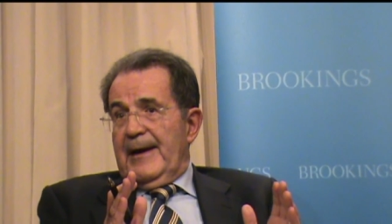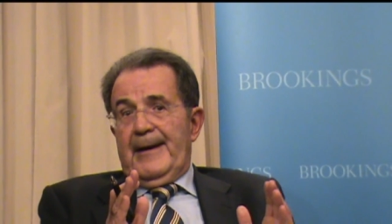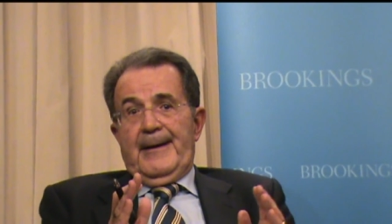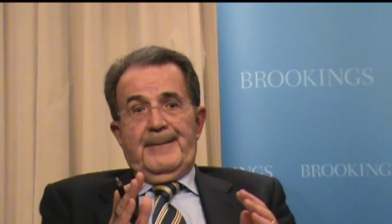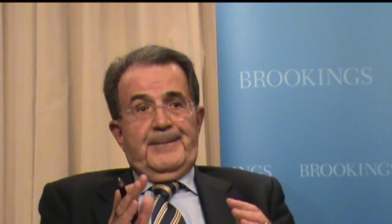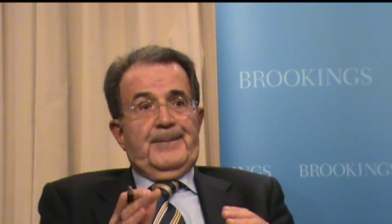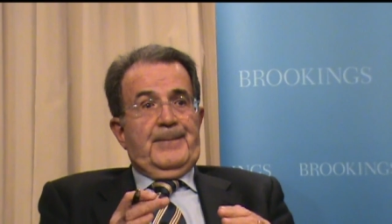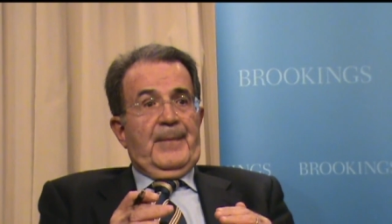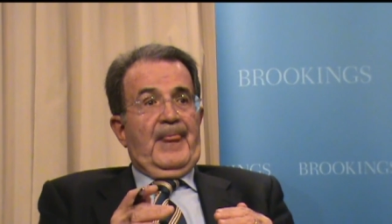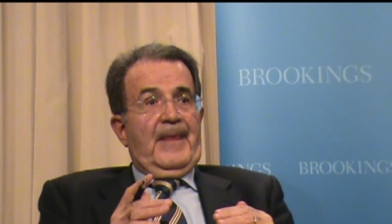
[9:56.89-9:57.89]

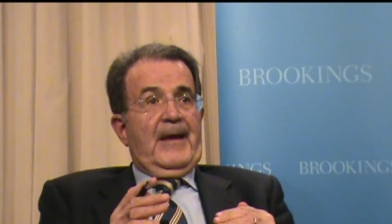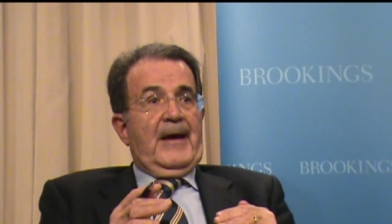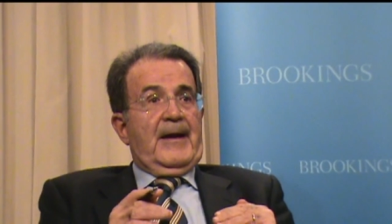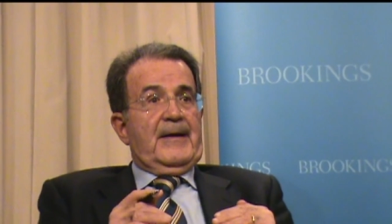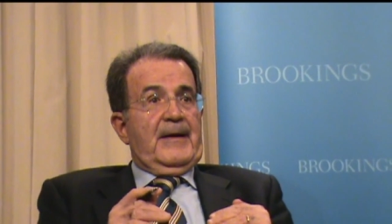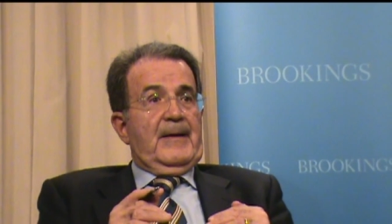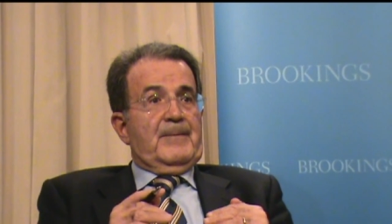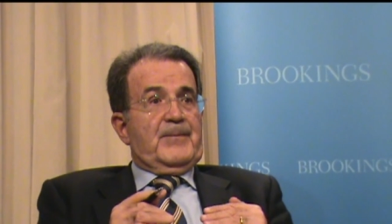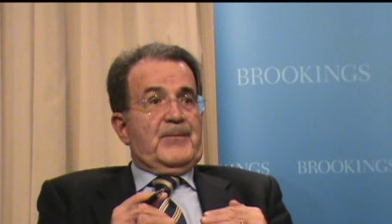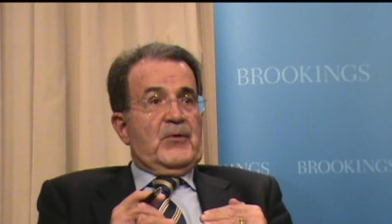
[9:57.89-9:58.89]
are
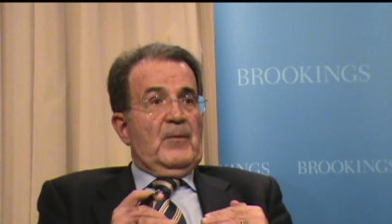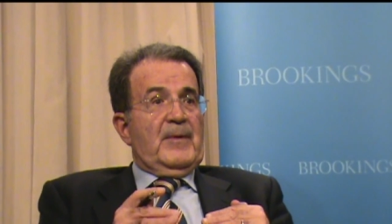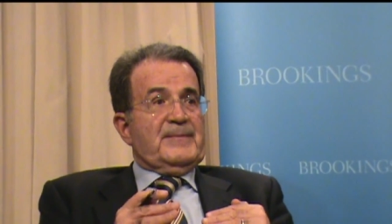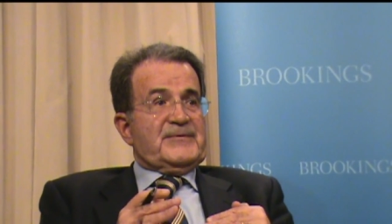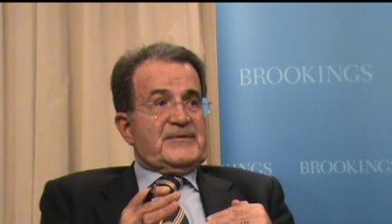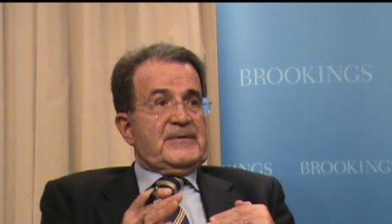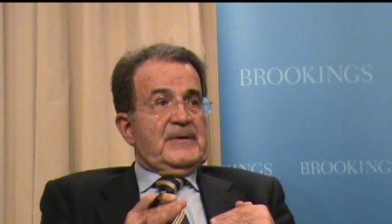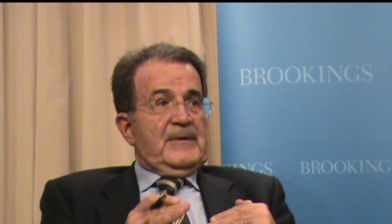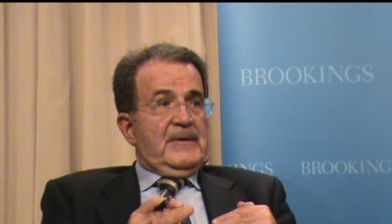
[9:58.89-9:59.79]
problems